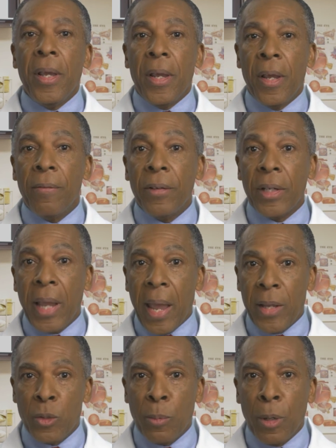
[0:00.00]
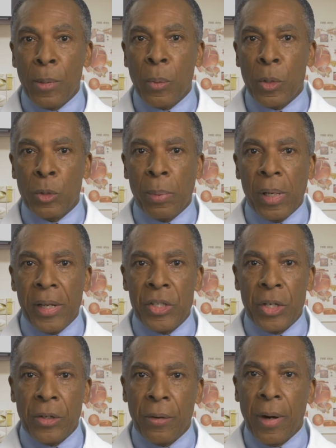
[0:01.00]
If a gas bubble was
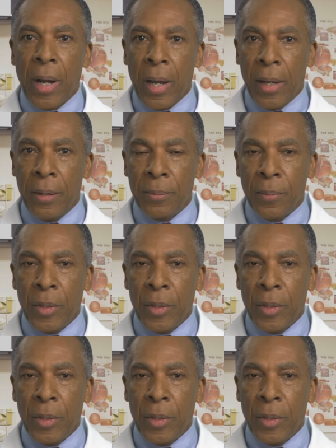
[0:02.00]
placed in your eye,